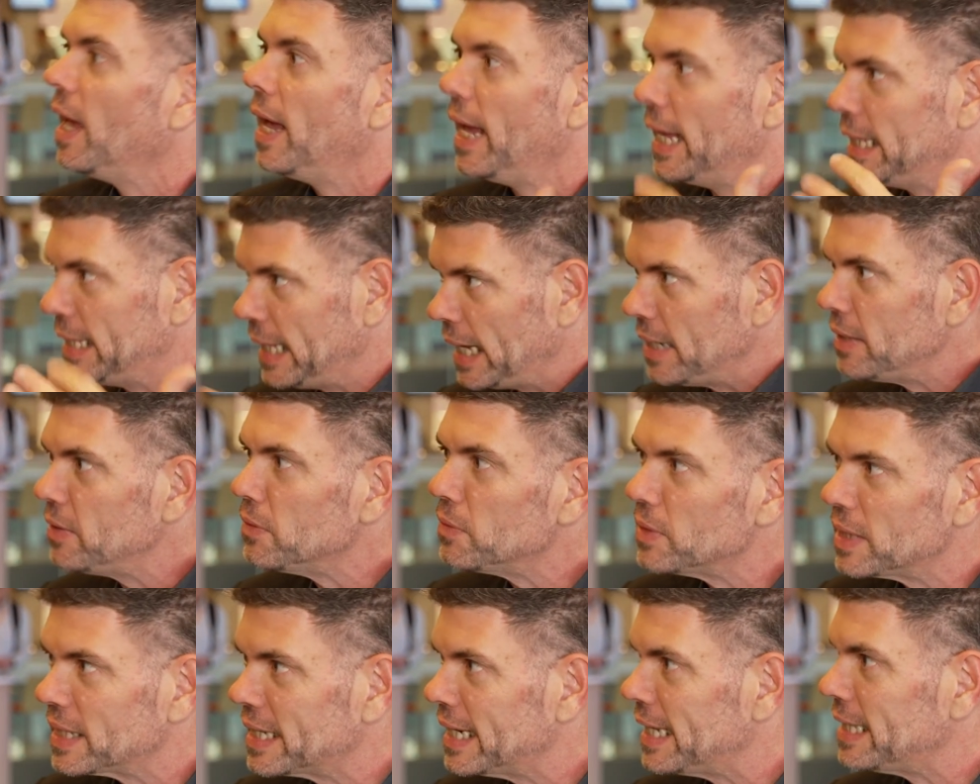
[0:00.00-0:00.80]
And then you
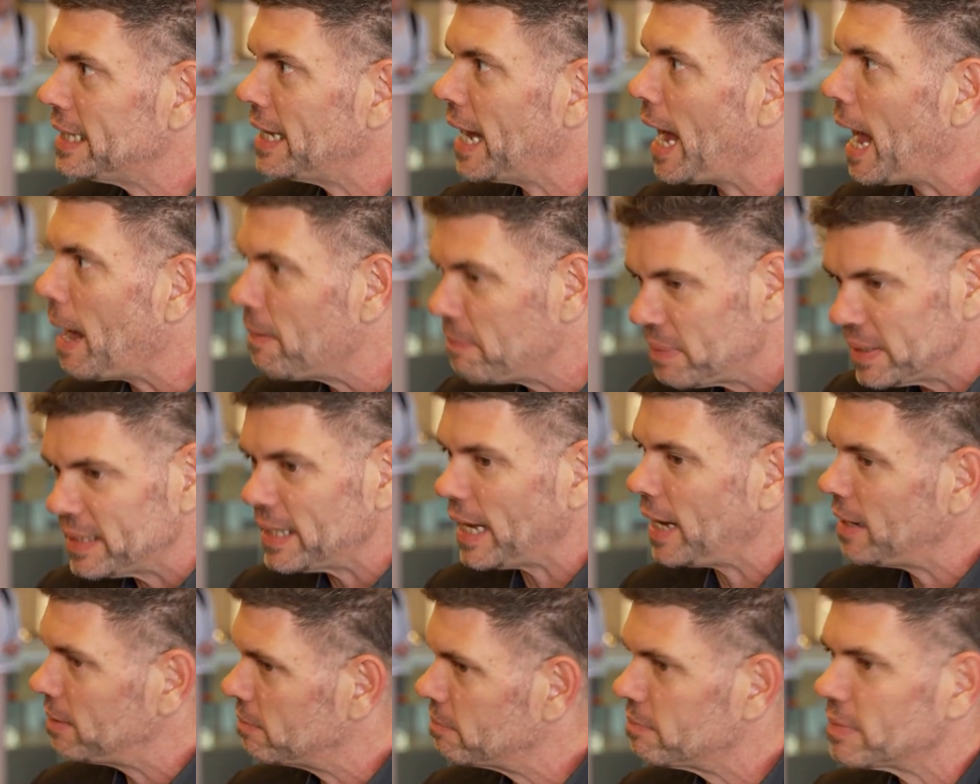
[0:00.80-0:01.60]
will get the
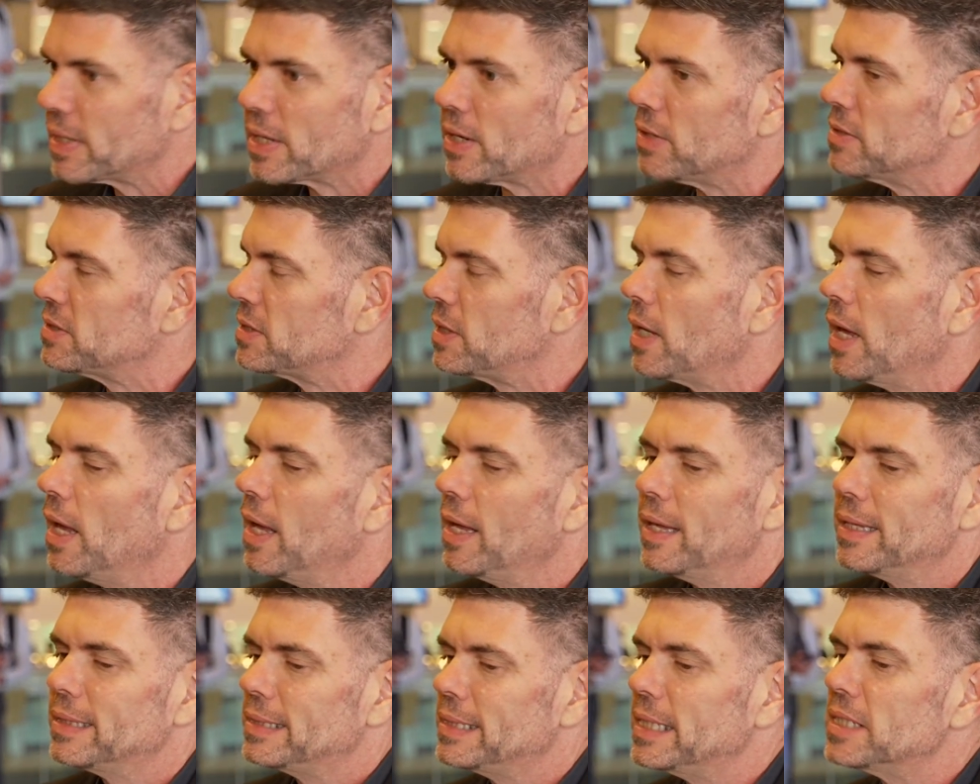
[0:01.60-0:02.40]
appetite because
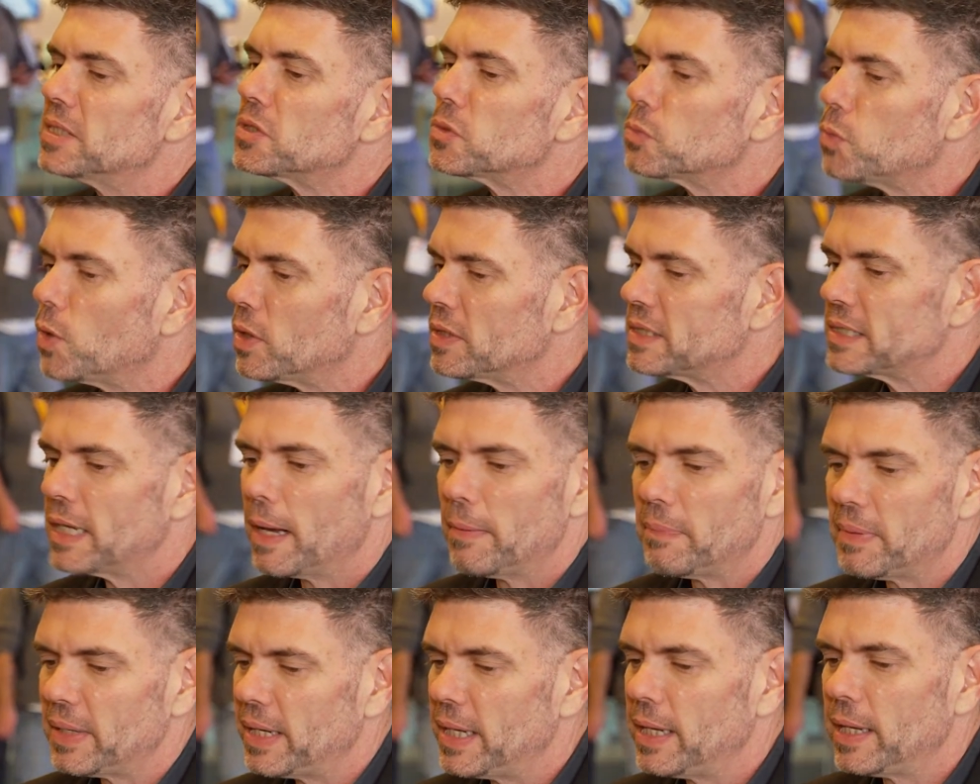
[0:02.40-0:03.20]
this is what's
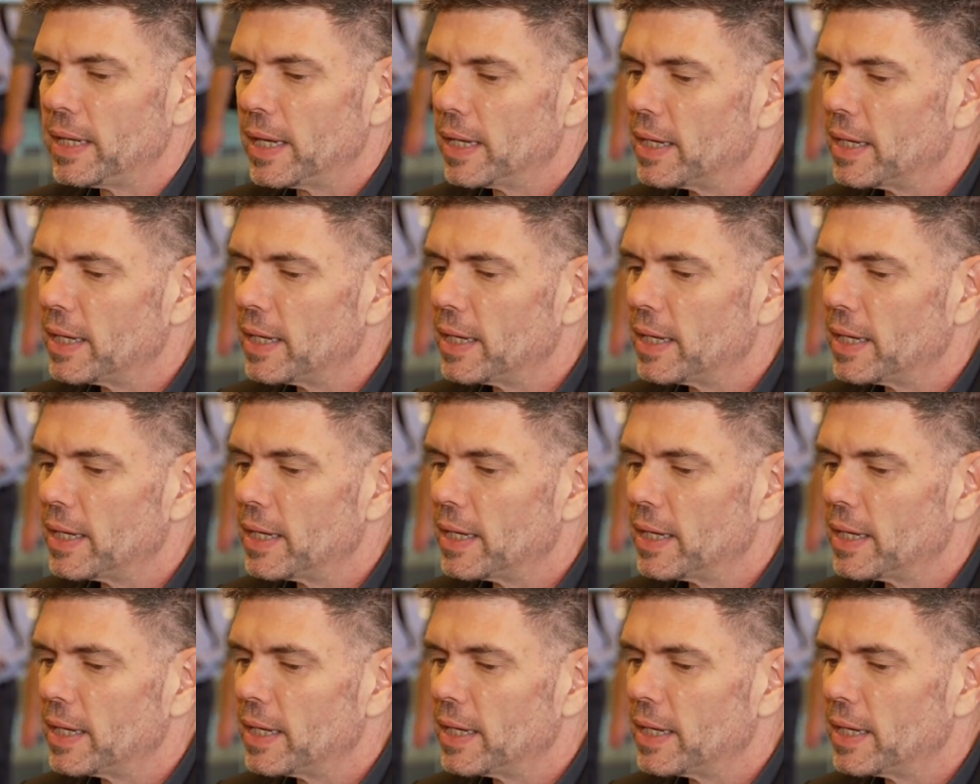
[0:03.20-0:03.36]
happening.